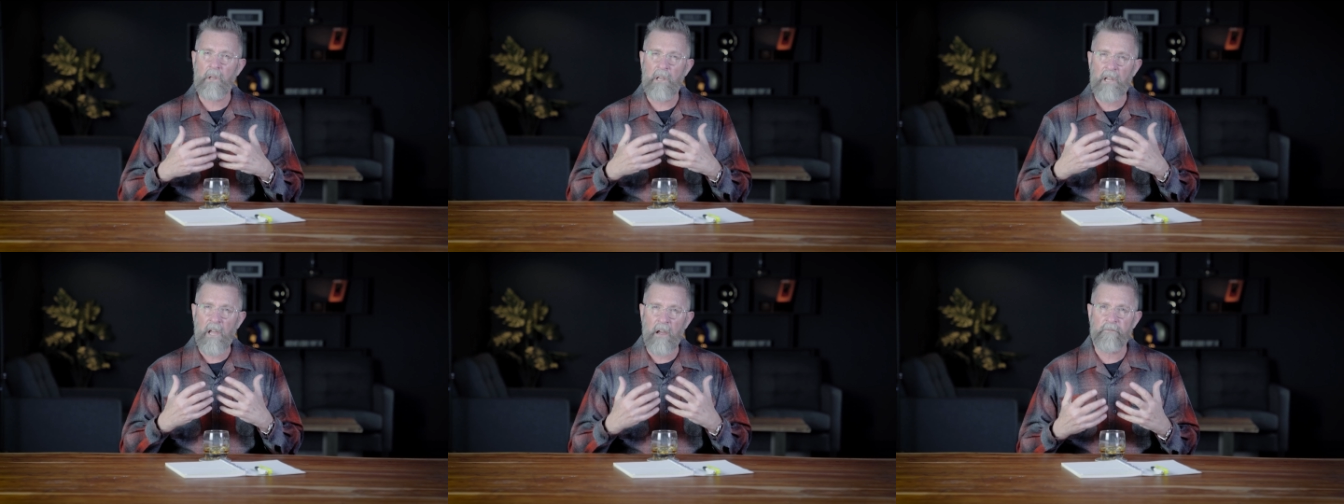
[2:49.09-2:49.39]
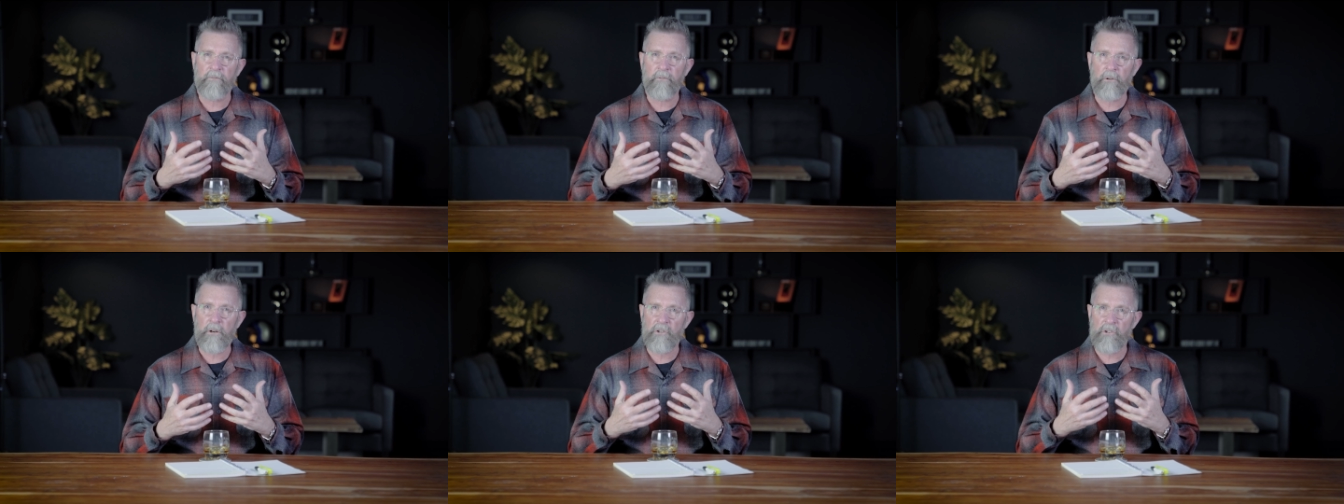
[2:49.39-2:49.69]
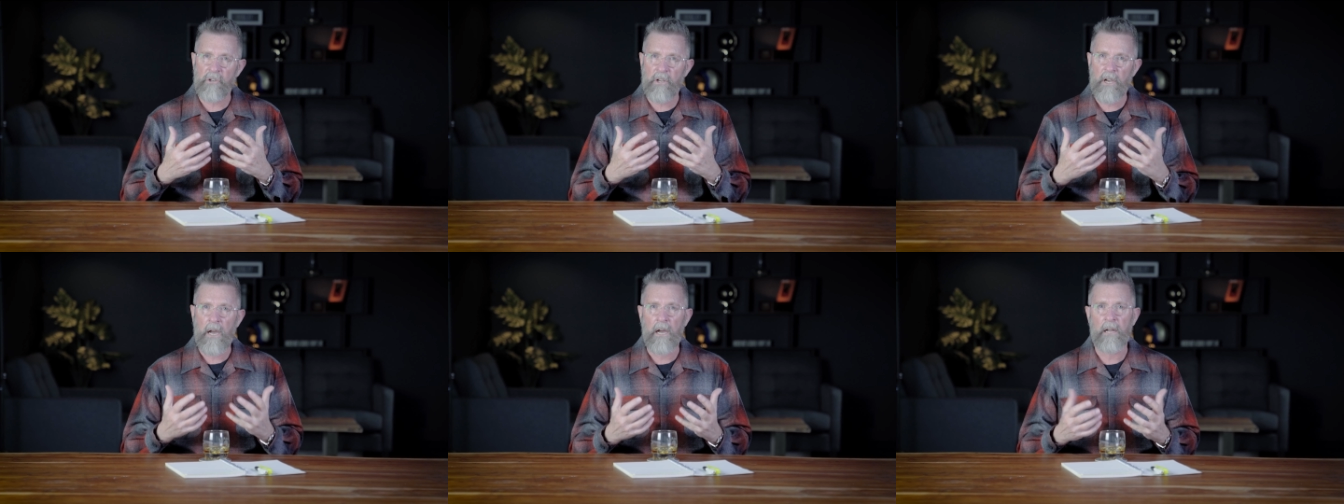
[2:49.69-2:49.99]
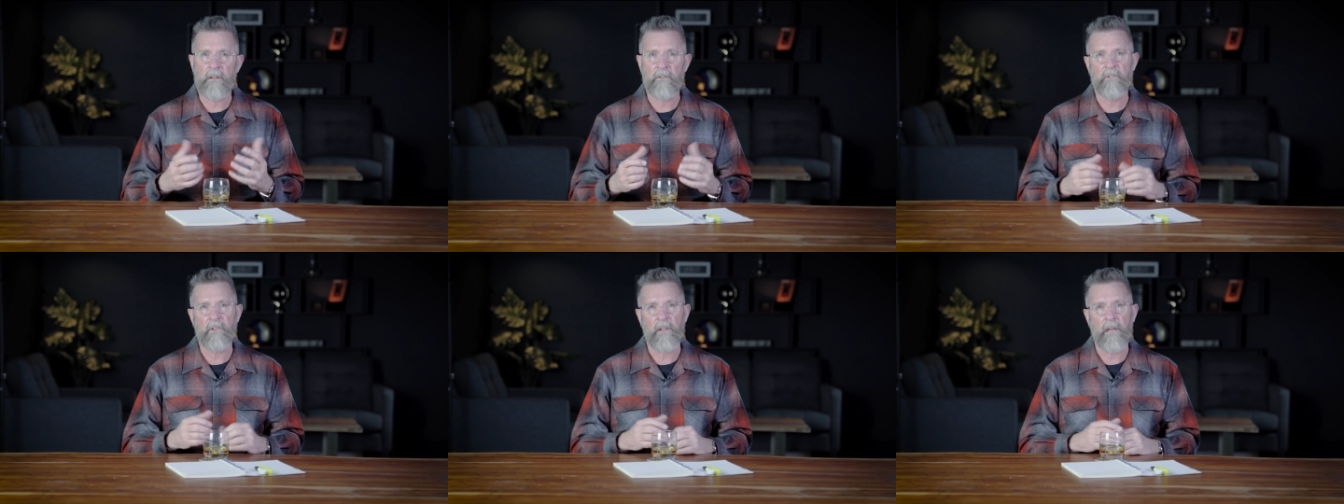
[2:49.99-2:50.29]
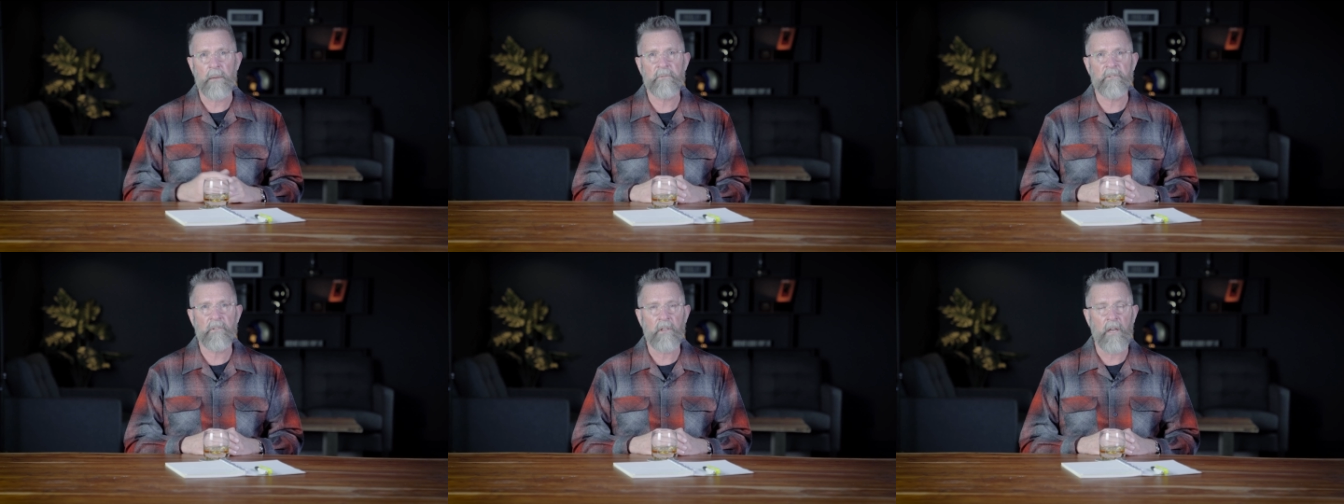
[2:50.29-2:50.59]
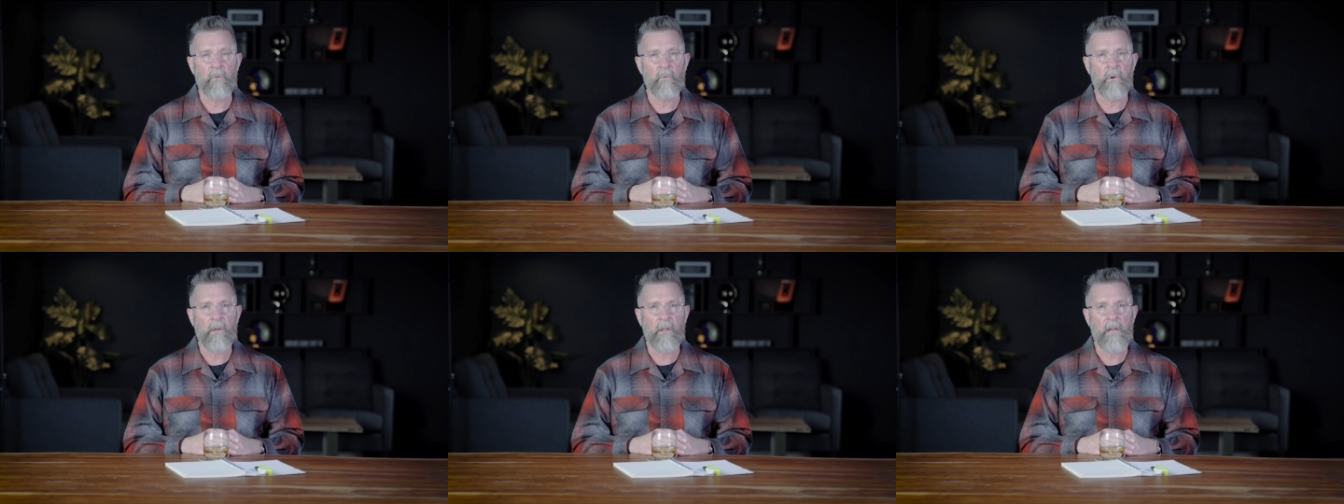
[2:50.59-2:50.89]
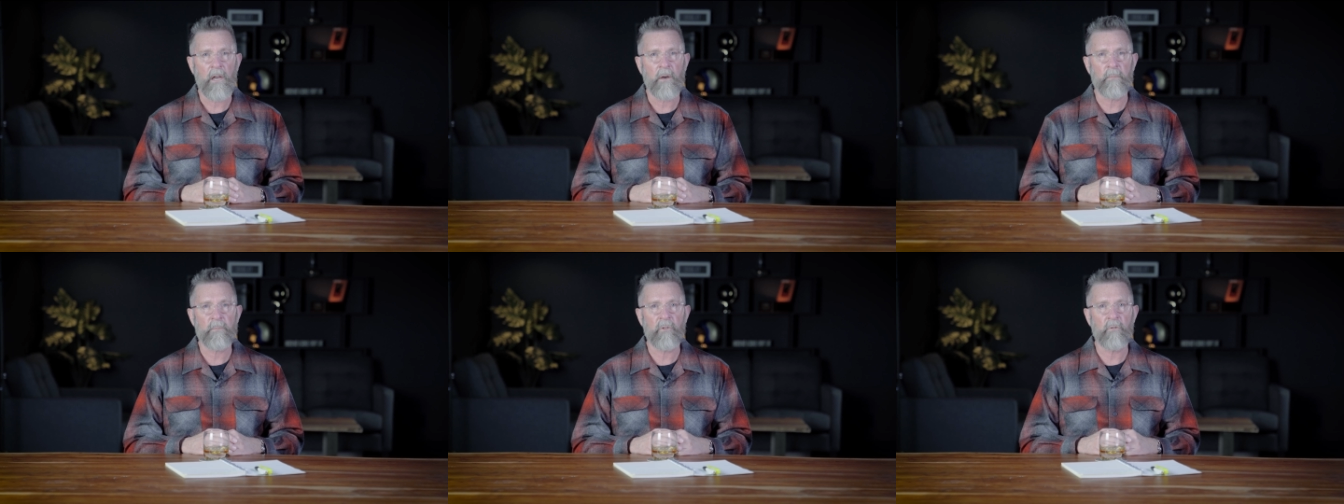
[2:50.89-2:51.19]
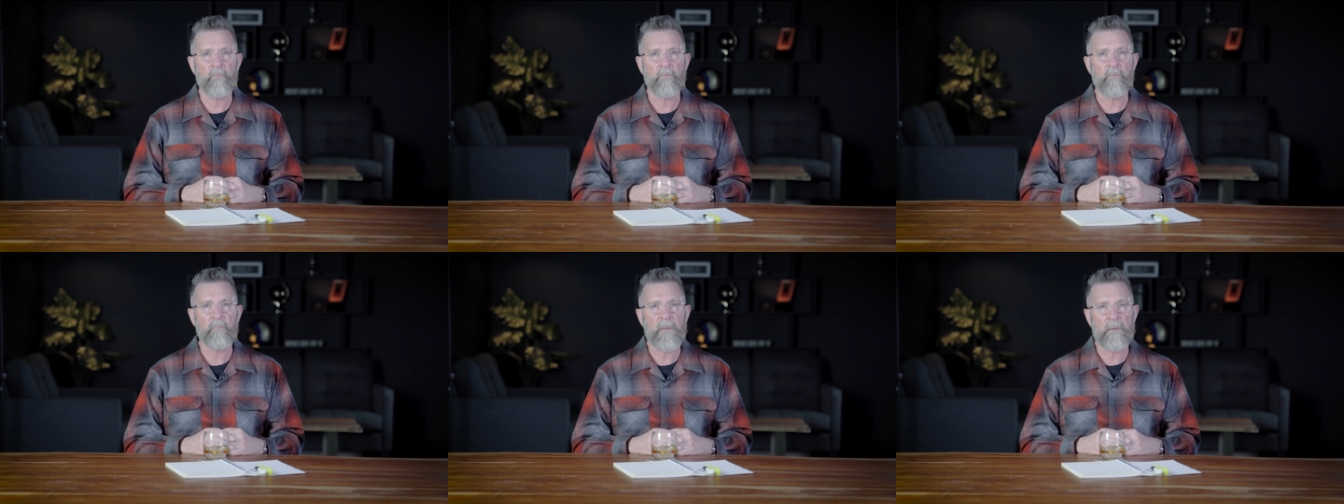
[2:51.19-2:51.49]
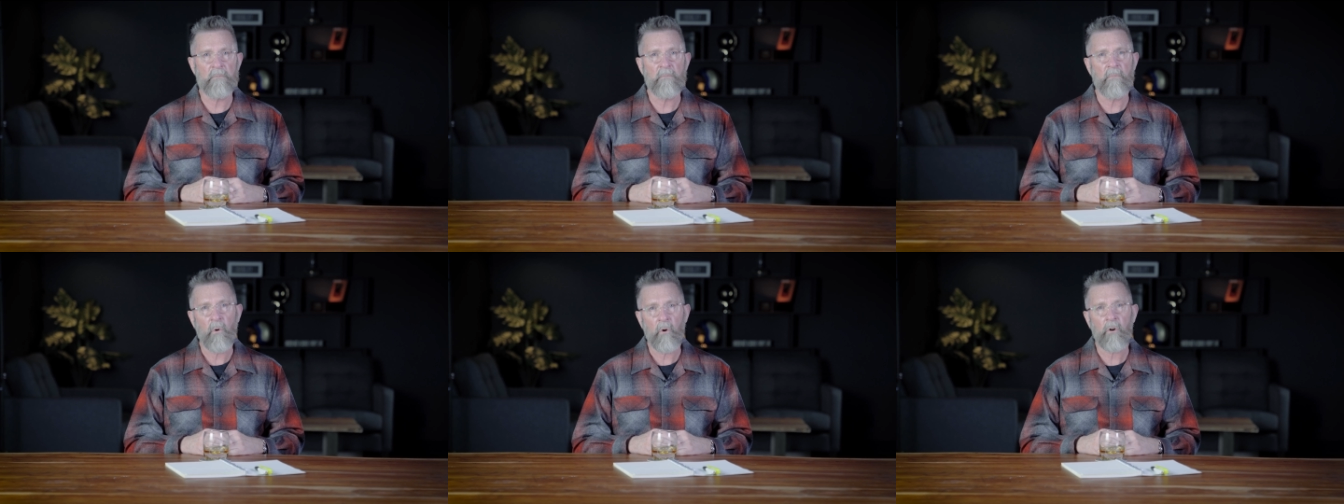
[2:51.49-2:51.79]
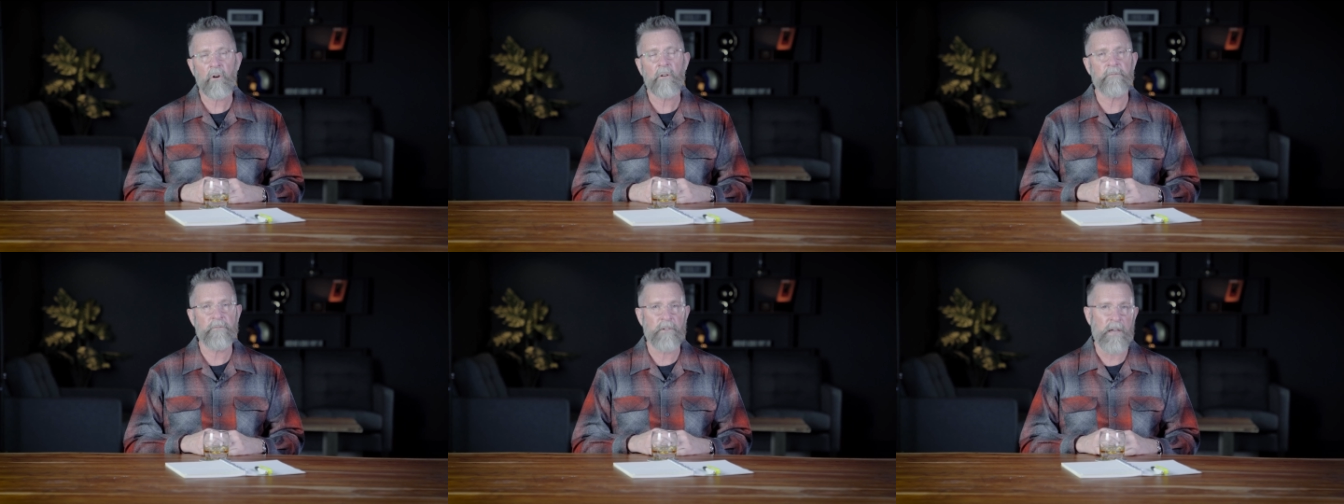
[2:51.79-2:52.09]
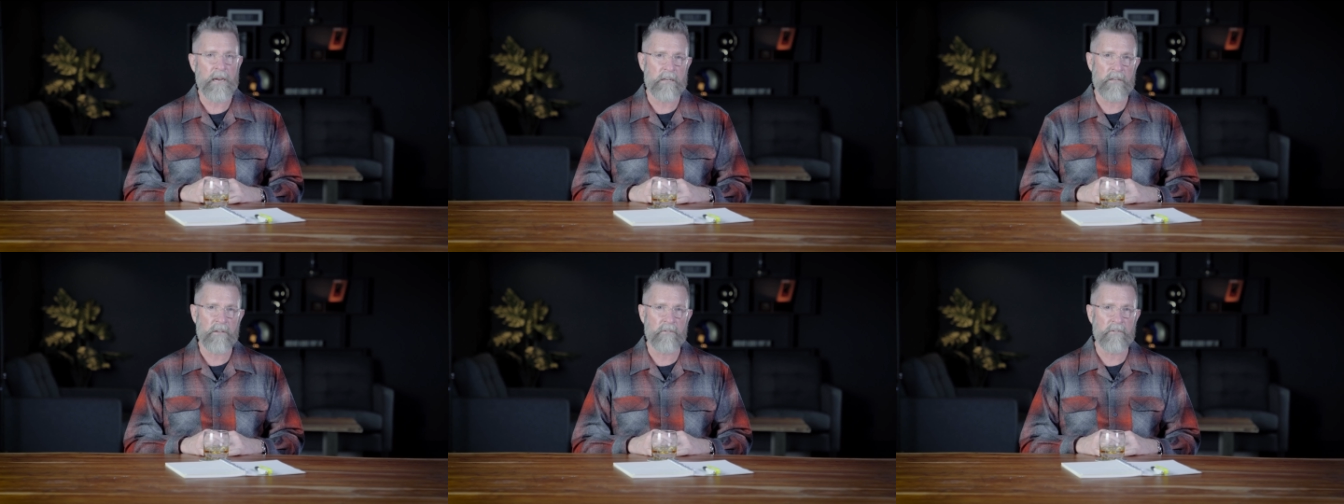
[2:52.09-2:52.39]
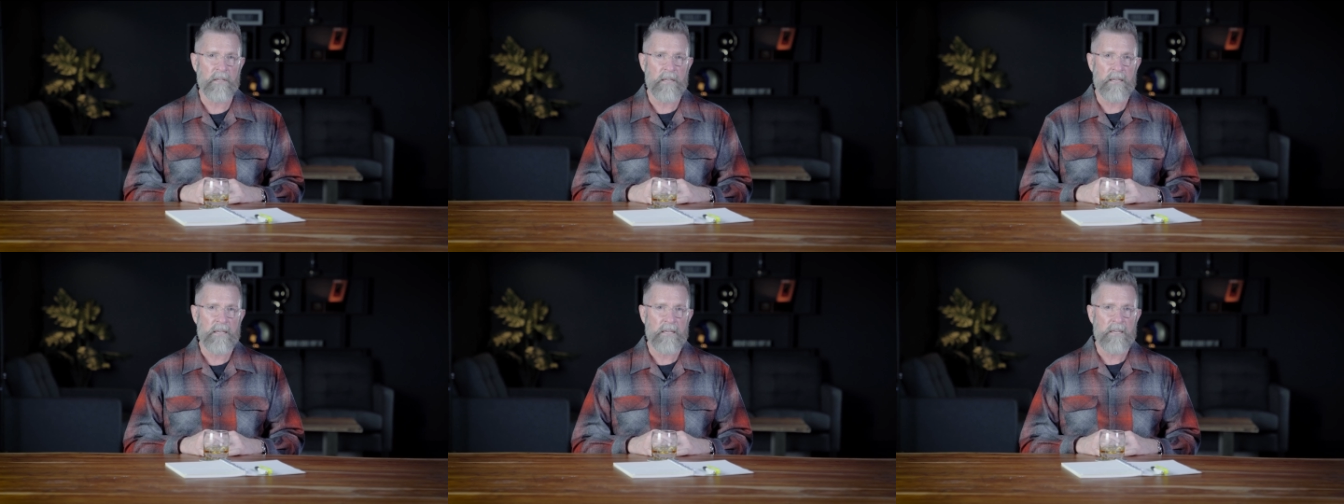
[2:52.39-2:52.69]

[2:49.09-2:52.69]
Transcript: leveraged concepts that will help you be more effective